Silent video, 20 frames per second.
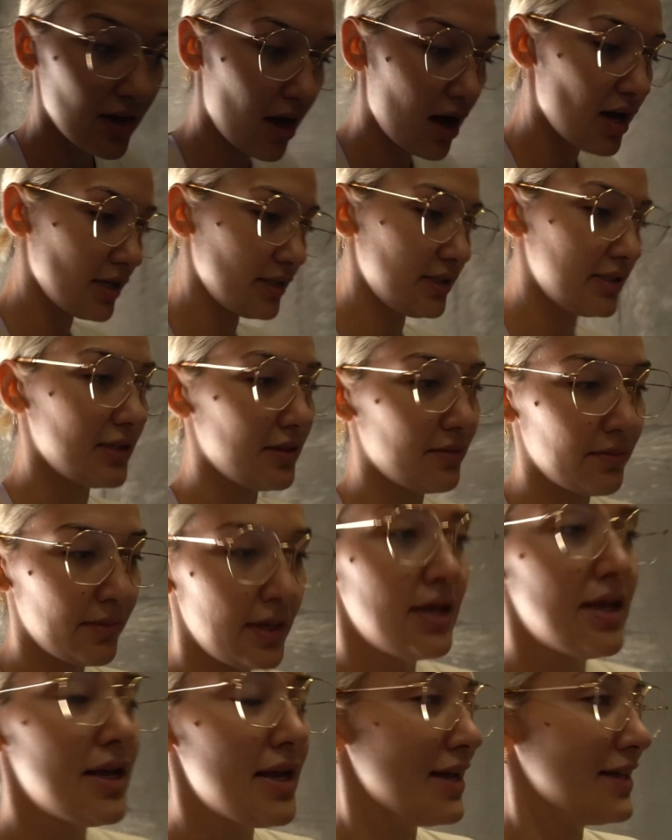awesome
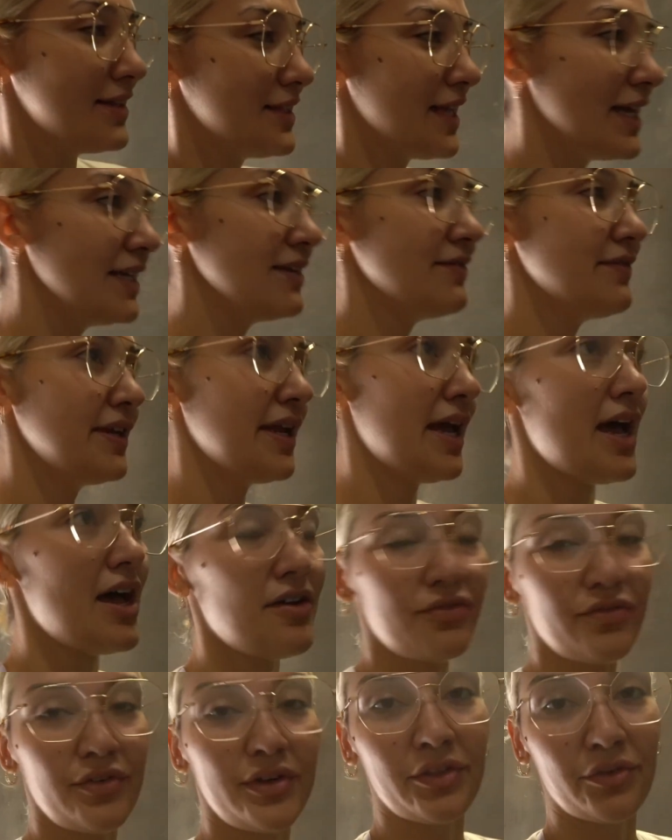not even
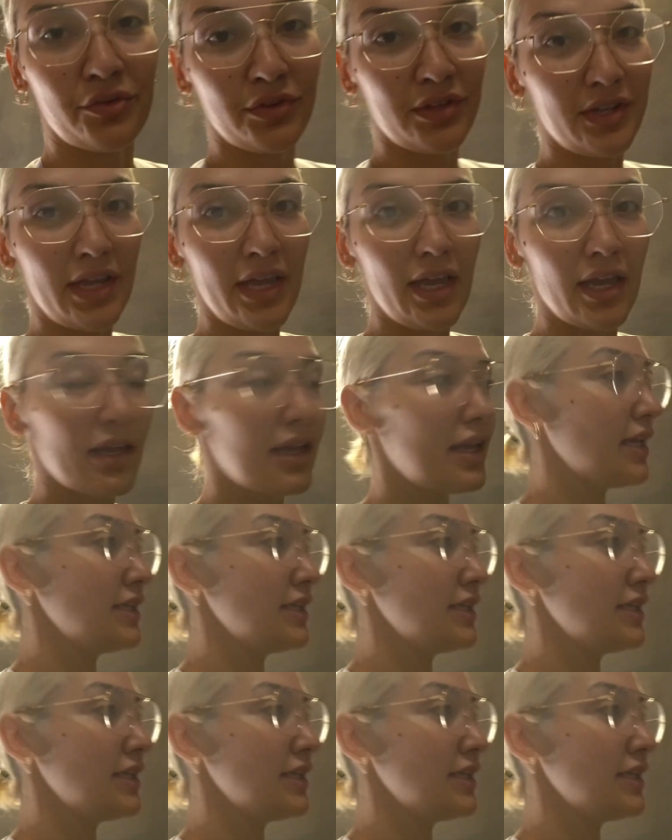halfway through the day.